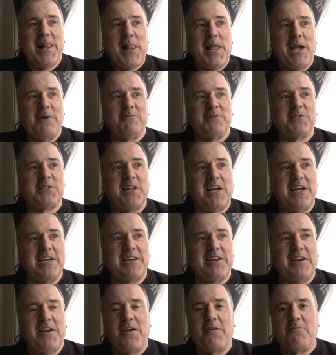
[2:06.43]
It was
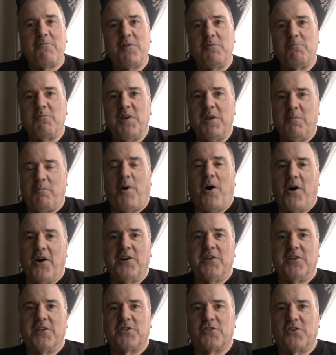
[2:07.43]
like when the
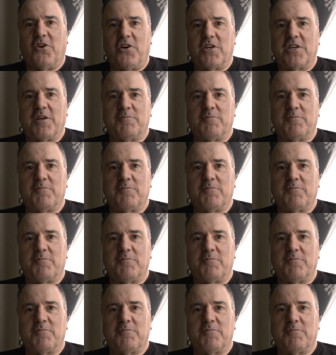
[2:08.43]
part in the song